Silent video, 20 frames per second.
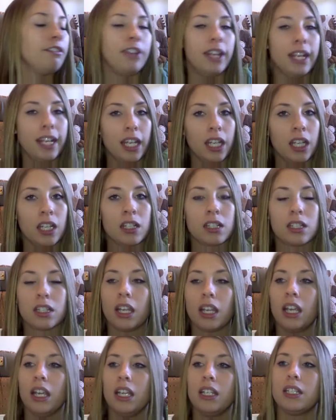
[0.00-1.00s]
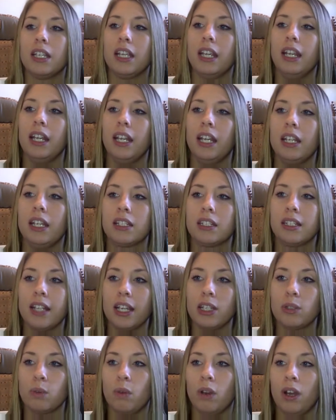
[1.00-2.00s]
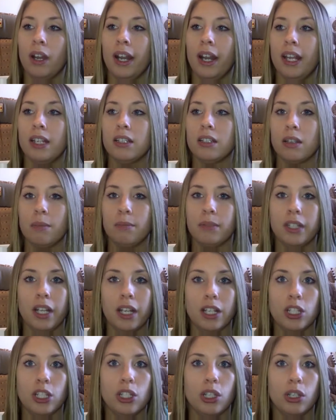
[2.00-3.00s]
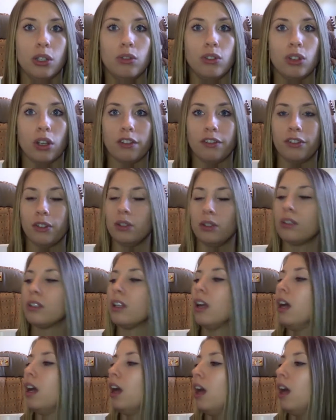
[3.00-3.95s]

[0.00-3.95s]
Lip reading: Feedings, he's eating stage 1 and some stage 2 jar foods.